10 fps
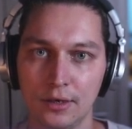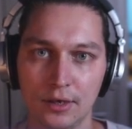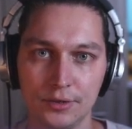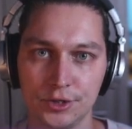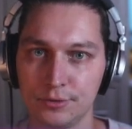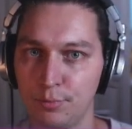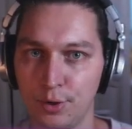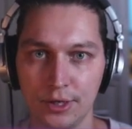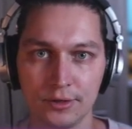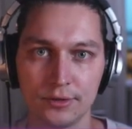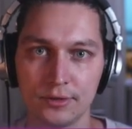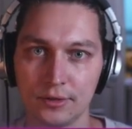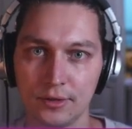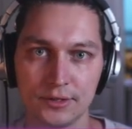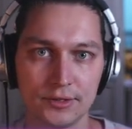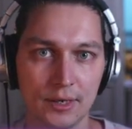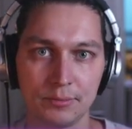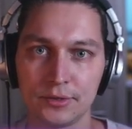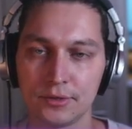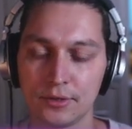just print the
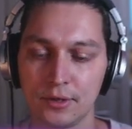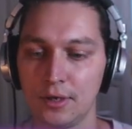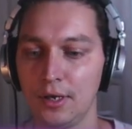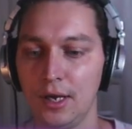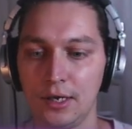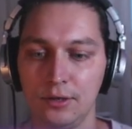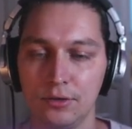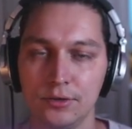steps, and you'll